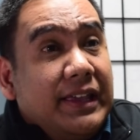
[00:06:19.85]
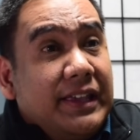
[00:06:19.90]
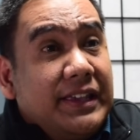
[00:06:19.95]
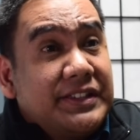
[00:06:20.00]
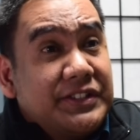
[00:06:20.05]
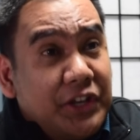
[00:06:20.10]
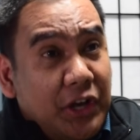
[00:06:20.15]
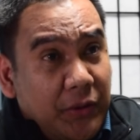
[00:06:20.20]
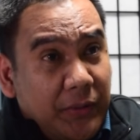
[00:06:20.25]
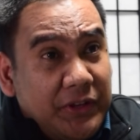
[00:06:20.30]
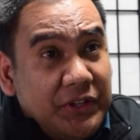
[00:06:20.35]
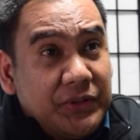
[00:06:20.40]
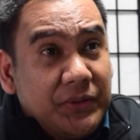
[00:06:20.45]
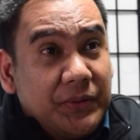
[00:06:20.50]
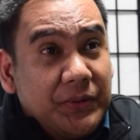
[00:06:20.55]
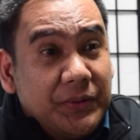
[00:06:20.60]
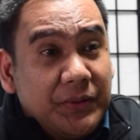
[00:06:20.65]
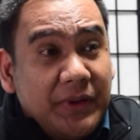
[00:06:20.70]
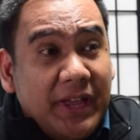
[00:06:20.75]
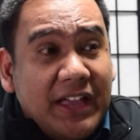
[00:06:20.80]
is going
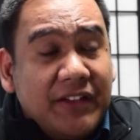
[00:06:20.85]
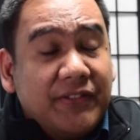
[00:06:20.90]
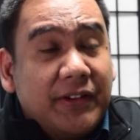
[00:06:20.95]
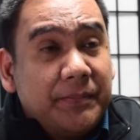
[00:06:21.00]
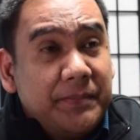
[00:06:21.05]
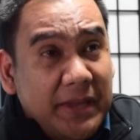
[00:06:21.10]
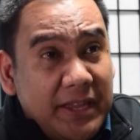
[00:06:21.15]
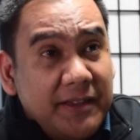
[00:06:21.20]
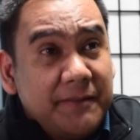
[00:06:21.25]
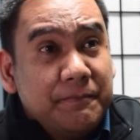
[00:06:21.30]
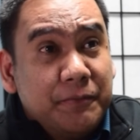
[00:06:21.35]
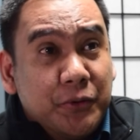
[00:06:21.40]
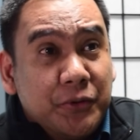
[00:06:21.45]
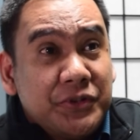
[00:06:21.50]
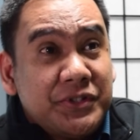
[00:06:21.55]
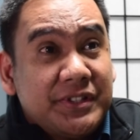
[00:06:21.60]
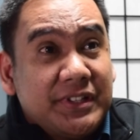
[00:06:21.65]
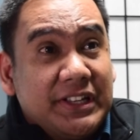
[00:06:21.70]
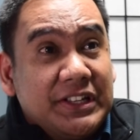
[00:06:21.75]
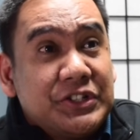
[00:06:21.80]
to have a big
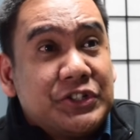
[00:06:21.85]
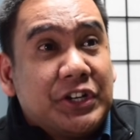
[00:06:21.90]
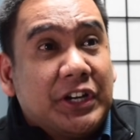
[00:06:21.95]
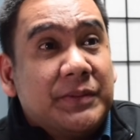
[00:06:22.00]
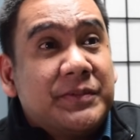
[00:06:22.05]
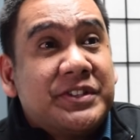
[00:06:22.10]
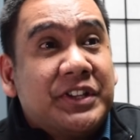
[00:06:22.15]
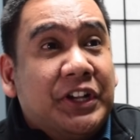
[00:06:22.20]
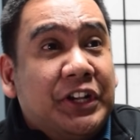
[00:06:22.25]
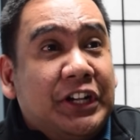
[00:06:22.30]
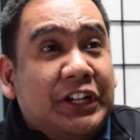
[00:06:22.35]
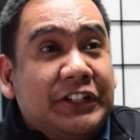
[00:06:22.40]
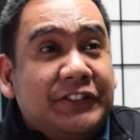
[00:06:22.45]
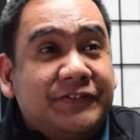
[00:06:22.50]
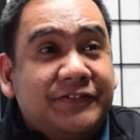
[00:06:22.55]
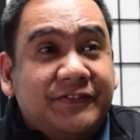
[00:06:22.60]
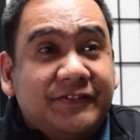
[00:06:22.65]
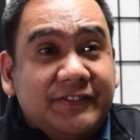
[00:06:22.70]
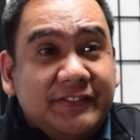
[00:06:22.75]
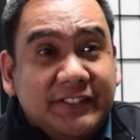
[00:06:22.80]
boost in terms
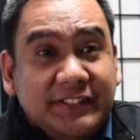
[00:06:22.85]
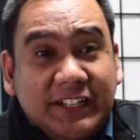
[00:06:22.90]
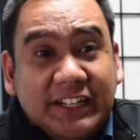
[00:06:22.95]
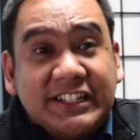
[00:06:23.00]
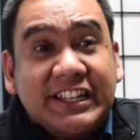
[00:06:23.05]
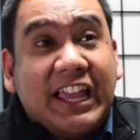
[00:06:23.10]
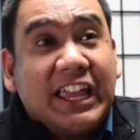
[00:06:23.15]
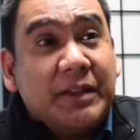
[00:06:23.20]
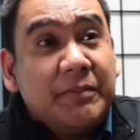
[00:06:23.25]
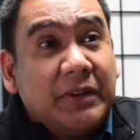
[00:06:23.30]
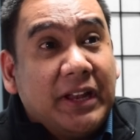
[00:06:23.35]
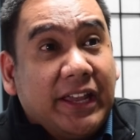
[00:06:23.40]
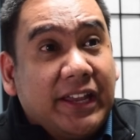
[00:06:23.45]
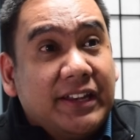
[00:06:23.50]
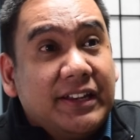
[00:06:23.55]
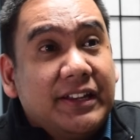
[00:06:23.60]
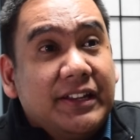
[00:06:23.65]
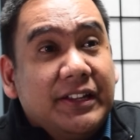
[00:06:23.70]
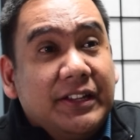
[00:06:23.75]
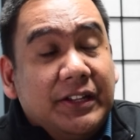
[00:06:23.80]
of the
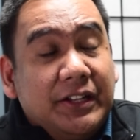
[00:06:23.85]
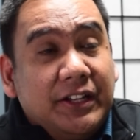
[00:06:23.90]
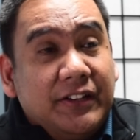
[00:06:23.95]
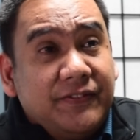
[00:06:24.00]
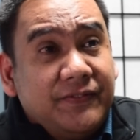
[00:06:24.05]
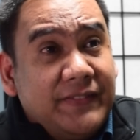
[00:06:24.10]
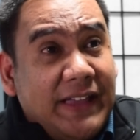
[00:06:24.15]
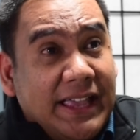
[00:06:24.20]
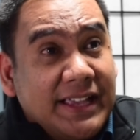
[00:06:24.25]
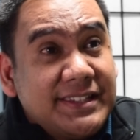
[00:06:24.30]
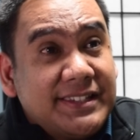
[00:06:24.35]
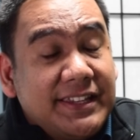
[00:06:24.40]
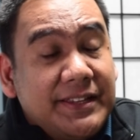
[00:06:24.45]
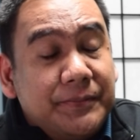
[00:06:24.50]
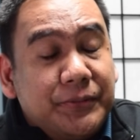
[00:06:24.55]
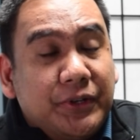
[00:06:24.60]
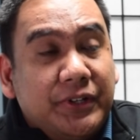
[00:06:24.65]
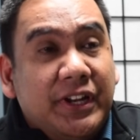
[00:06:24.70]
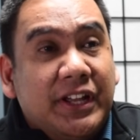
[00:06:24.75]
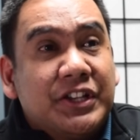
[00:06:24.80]
timeline of
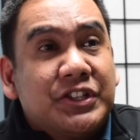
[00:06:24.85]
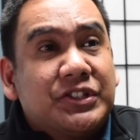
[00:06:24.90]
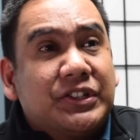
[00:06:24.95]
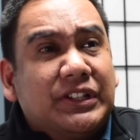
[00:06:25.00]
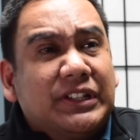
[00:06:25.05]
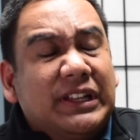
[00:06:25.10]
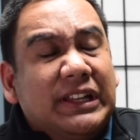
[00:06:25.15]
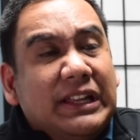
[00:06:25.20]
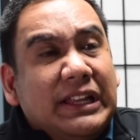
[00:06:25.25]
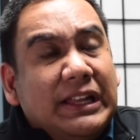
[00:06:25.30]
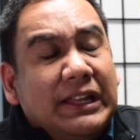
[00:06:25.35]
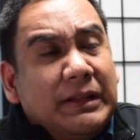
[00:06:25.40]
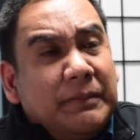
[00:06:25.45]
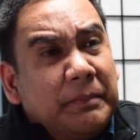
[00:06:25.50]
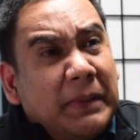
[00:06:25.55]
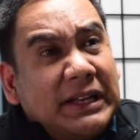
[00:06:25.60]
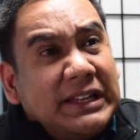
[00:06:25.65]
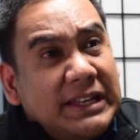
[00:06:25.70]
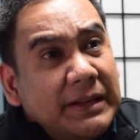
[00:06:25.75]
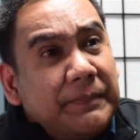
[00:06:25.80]
vaccine production.
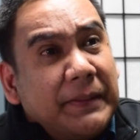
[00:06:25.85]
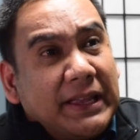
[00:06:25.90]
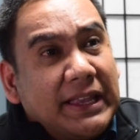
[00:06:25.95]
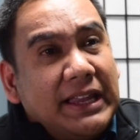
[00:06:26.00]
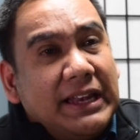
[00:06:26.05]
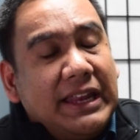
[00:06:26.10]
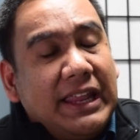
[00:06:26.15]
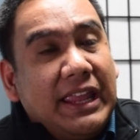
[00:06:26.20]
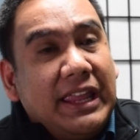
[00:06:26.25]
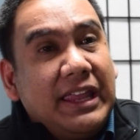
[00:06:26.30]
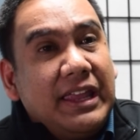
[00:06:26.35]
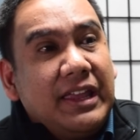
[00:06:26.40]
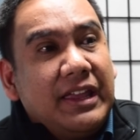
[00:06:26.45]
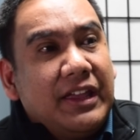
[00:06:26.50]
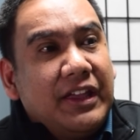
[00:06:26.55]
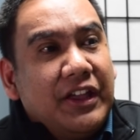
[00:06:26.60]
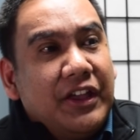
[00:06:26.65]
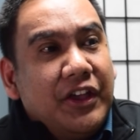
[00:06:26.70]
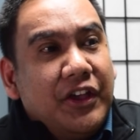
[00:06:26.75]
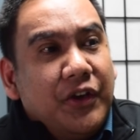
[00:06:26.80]
But typically,
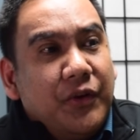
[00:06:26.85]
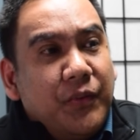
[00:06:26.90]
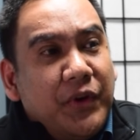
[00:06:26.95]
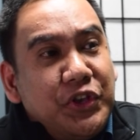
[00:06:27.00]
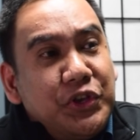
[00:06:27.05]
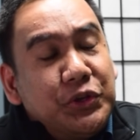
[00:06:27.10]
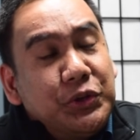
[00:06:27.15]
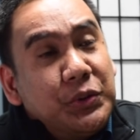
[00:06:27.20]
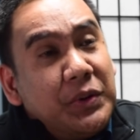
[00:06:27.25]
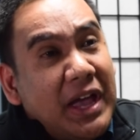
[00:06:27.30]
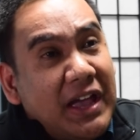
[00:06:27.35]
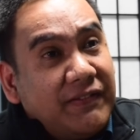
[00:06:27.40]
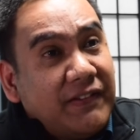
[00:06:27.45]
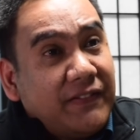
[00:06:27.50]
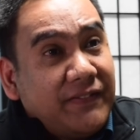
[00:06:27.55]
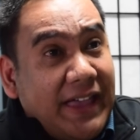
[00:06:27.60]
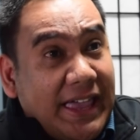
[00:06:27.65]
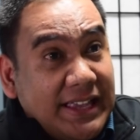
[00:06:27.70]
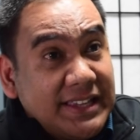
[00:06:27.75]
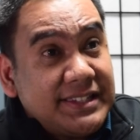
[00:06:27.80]
when you do have
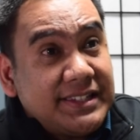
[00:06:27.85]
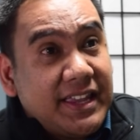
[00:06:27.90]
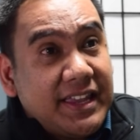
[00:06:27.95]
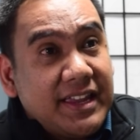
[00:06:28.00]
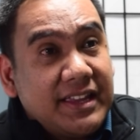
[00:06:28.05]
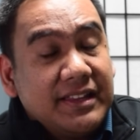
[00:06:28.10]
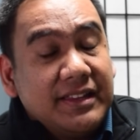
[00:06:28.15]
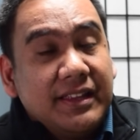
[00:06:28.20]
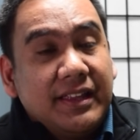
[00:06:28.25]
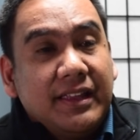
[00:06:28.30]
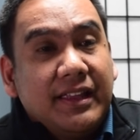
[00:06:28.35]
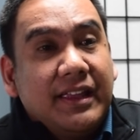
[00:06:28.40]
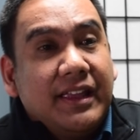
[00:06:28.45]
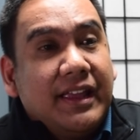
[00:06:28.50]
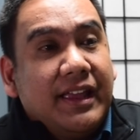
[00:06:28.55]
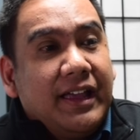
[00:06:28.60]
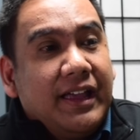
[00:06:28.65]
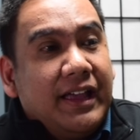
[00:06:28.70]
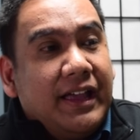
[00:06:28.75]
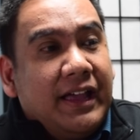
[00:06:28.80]
a vaccine,
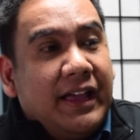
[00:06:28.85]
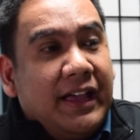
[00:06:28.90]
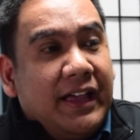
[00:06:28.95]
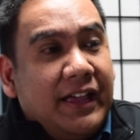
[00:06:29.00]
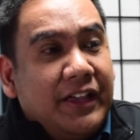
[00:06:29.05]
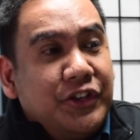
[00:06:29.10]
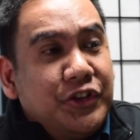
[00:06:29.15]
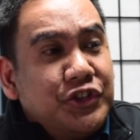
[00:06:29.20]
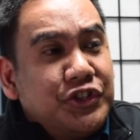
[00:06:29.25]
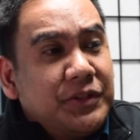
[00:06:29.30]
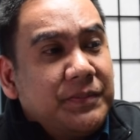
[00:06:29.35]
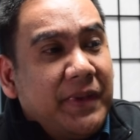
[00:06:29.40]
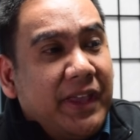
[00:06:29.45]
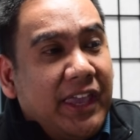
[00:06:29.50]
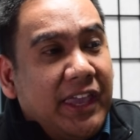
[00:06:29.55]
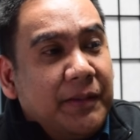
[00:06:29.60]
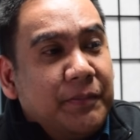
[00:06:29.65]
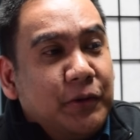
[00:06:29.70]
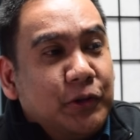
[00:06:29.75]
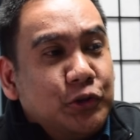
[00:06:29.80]
you should
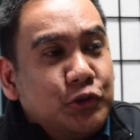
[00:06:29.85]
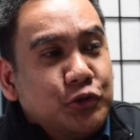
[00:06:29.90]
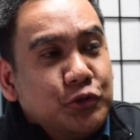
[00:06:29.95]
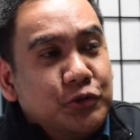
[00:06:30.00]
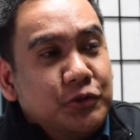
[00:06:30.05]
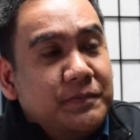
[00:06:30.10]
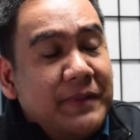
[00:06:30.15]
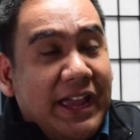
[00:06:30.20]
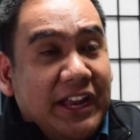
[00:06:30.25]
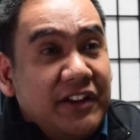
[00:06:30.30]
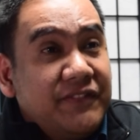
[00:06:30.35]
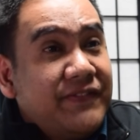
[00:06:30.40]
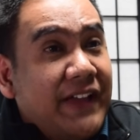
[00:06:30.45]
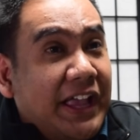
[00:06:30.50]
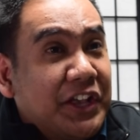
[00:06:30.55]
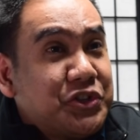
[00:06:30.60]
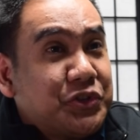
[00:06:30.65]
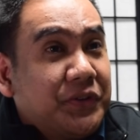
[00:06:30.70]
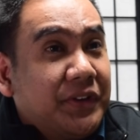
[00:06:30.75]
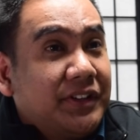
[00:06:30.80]
be able to
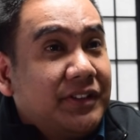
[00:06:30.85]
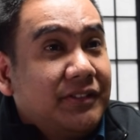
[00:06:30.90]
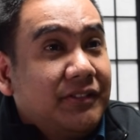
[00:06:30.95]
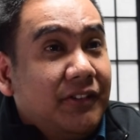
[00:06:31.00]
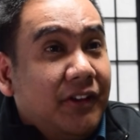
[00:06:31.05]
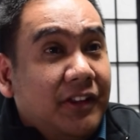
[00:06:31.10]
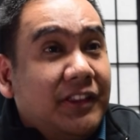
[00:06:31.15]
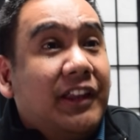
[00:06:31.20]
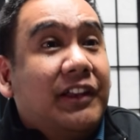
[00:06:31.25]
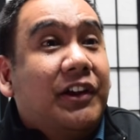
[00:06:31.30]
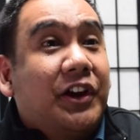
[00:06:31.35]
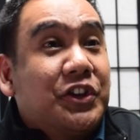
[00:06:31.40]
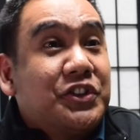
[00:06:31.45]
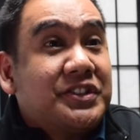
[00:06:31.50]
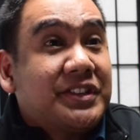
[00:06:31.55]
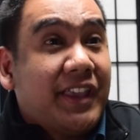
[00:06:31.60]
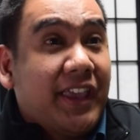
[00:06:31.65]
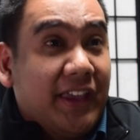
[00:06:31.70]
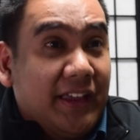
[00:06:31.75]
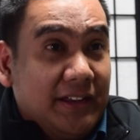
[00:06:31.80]
manufacture it on a large
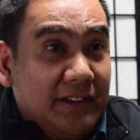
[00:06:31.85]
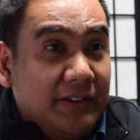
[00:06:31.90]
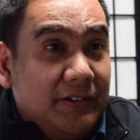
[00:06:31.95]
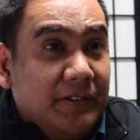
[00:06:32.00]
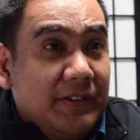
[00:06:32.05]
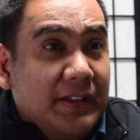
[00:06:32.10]
scale.